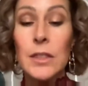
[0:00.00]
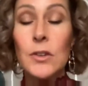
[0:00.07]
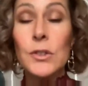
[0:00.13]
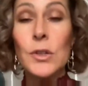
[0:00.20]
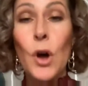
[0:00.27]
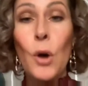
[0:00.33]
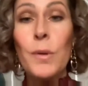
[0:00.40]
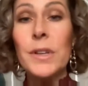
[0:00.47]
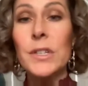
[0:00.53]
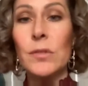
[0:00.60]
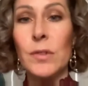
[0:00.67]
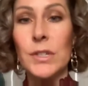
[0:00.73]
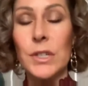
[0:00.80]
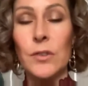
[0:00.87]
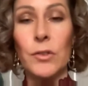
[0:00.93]
There's always
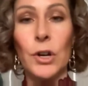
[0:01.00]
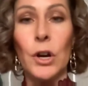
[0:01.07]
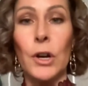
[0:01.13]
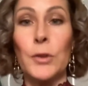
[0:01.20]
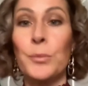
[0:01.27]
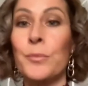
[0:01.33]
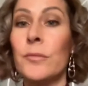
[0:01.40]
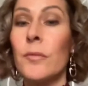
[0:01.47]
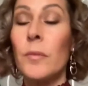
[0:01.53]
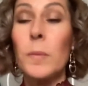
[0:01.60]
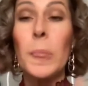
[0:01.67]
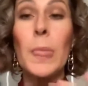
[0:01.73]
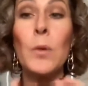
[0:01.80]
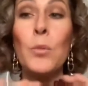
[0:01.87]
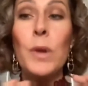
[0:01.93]
a risk of hurt.
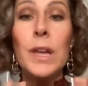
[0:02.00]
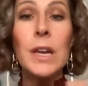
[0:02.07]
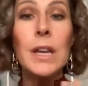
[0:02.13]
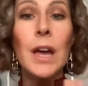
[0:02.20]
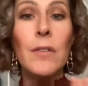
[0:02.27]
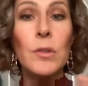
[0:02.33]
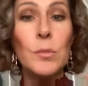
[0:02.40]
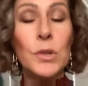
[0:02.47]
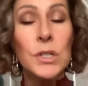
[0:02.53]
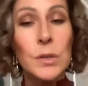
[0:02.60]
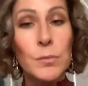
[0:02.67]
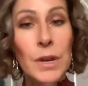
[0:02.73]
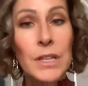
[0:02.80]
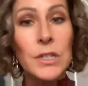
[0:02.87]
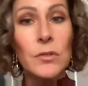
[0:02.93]
We can have the most
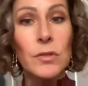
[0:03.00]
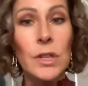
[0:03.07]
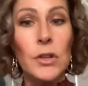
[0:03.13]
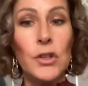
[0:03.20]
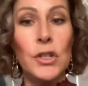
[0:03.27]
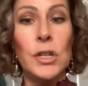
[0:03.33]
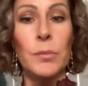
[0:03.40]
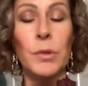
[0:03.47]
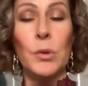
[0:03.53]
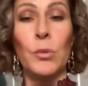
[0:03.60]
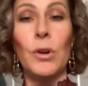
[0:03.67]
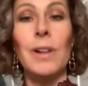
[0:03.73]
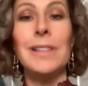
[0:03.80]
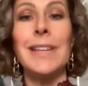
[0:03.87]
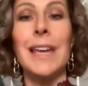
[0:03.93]
amazing relationship in
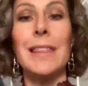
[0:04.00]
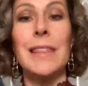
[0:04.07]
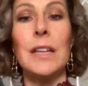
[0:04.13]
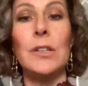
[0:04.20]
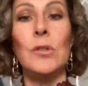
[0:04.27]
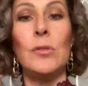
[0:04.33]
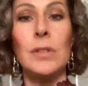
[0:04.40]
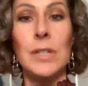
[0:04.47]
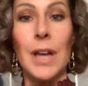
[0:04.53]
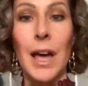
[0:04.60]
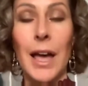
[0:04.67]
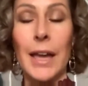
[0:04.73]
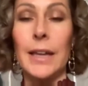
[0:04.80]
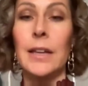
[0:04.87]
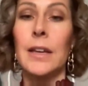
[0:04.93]
the world and then you
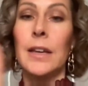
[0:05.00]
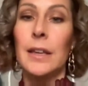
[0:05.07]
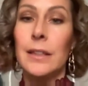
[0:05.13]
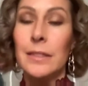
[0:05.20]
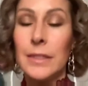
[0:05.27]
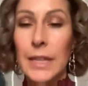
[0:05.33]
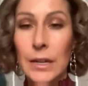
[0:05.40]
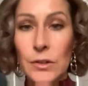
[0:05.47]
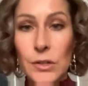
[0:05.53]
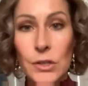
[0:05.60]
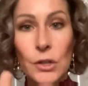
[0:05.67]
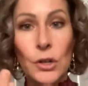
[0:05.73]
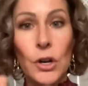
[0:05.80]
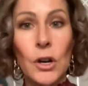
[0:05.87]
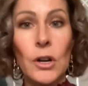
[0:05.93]
die
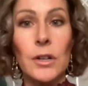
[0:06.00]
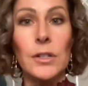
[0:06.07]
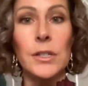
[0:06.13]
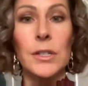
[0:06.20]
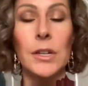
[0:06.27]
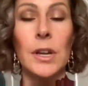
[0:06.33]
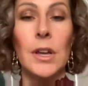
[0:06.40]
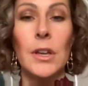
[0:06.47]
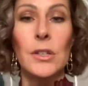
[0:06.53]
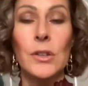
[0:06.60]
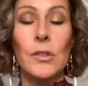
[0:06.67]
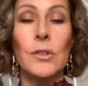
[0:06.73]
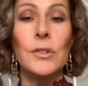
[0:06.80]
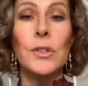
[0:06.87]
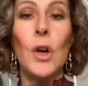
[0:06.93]
there's the hurt.
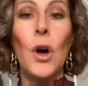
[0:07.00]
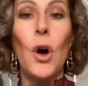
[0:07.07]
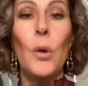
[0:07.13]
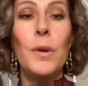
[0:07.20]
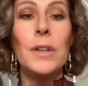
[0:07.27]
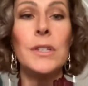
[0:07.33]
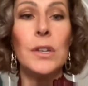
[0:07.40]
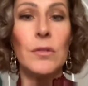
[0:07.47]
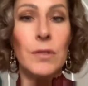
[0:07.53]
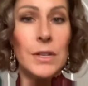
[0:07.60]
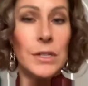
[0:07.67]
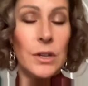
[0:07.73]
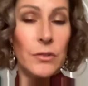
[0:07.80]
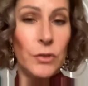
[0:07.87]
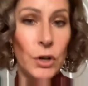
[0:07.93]
So there's always a
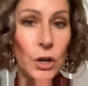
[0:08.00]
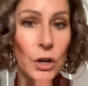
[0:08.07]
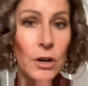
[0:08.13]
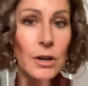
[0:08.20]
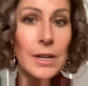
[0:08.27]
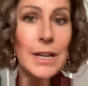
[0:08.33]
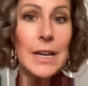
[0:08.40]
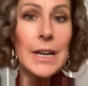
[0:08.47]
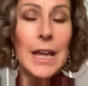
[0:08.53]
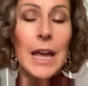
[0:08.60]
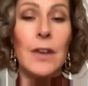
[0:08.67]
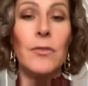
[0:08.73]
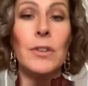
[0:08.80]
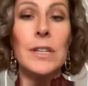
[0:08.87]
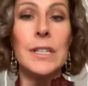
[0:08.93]
risk of hurt in
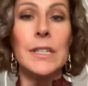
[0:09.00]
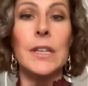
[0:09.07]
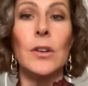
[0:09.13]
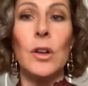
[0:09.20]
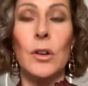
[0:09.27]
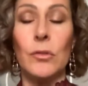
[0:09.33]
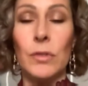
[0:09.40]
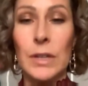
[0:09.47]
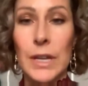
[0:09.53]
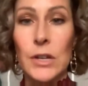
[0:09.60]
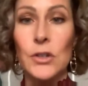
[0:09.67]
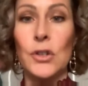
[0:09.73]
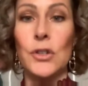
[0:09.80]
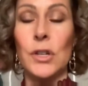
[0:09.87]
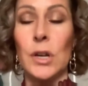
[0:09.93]
every single
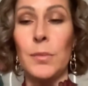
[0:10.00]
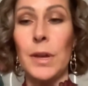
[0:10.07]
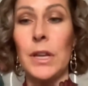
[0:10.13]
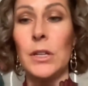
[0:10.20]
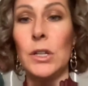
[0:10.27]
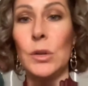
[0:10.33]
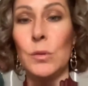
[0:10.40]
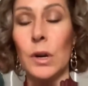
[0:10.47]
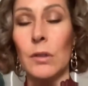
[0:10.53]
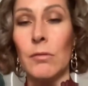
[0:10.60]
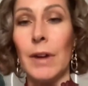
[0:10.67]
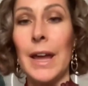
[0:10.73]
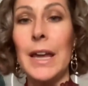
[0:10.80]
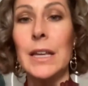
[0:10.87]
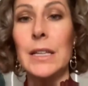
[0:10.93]
relationship. And you are
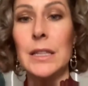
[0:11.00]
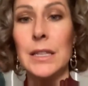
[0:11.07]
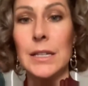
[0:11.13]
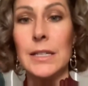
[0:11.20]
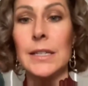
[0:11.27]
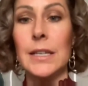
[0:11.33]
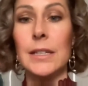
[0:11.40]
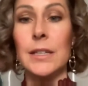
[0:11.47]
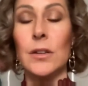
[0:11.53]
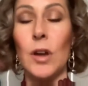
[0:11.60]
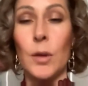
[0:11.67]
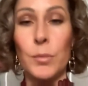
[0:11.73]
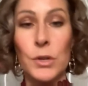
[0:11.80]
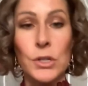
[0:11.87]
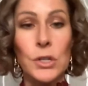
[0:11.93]
right. This is an
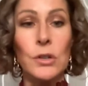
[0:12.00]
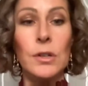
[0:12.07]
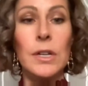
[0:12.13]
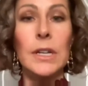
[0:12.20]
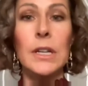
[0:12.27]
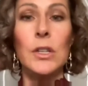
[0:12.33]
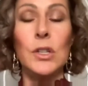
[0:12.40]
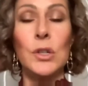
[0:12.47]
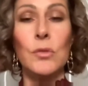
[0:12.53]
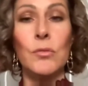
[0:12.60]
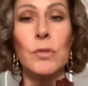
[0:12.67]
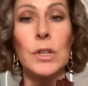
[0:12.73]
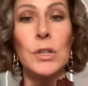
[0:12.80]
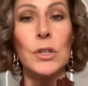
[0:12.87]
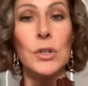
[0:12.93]
opportunity to
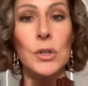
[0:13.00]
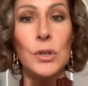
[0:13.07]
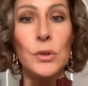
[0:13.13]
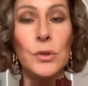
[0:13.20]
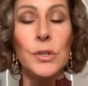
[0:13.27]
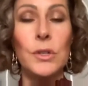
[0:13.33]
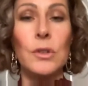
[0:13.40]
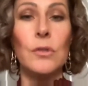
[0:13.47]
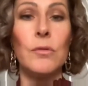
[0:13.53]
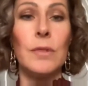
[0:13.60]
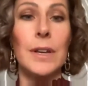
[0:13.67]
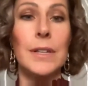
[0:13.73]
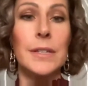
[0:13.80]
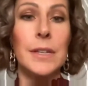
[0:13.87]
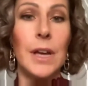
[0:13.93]
reduce the
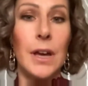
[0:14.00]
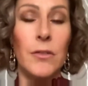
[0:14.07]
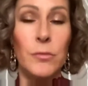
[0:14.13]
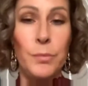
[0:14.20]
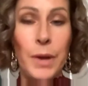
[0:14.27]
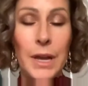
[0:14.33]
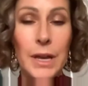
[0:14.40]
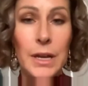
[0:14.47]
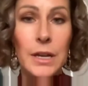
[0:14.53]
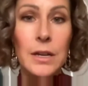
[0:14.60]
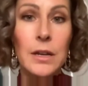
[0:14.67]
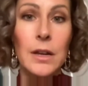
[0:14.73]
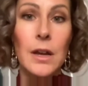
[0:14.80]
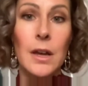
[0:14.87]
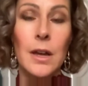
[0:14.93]
risk of
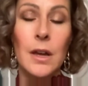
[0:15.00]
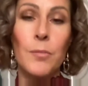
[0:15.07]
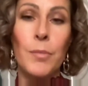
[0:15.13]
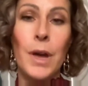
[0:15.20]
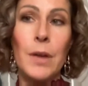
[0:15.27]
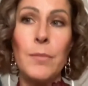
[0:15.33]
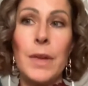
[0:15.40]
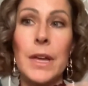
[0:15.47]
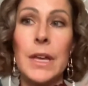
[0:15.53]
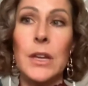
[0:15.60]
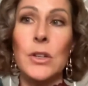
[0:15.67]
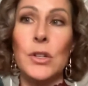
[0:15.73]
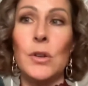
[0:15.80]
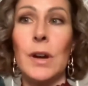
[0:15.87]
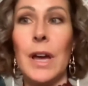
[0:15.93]
pain by
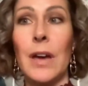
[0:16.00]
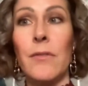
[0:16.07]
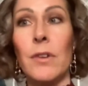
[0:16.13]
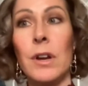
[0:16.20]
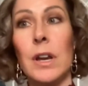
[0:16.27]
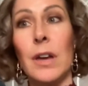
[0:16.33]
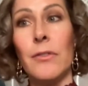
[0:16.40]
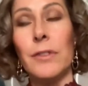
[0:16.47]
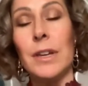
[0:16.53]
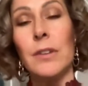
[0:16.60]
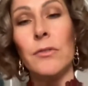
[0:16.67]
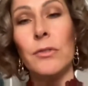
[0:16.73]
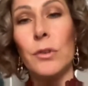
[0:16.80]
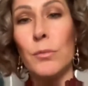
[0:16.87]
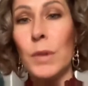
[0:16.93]
making sure I have enough
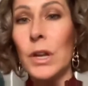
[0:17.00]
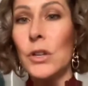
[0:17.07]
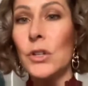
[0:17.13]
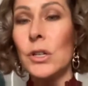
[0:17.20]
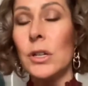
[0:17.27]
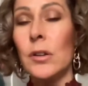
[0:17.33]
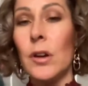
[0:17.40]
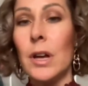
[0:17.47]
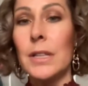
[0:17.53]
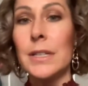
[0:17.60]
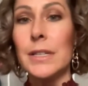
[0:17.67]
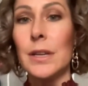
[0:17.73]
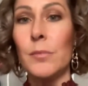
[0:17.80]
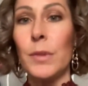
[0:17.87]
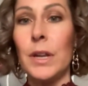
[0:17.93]
information
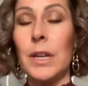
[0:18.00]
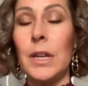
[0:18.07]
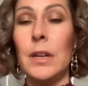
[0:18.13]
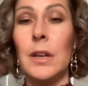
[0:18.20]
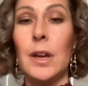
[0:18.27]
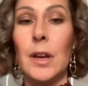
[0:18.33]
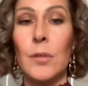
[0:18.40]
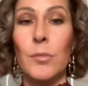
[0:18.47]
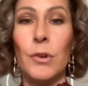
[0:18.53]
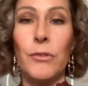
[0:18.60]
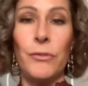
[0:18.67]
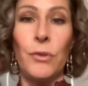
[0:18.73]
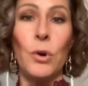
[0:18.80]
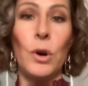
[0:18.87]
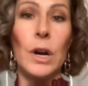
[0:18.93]
on somebody
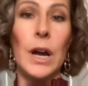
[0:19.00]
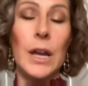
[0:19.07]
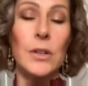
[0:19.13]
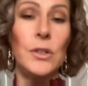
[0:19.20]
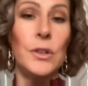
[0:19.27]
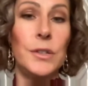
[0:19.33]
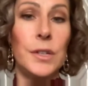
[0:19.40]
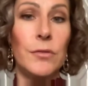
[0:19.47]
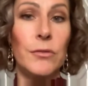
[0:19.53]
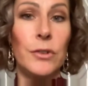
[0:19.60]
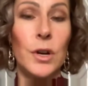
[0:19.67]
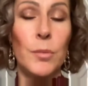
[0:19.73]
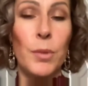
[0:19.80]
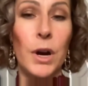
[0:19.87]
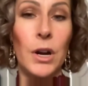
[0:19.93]
before I choose them
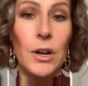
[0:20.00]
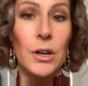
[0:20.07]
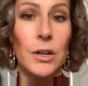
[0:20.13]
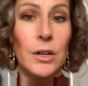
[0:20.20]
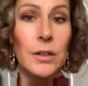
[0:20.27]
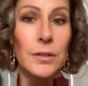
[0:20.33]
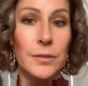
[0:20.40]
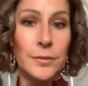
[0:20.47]
for a partner.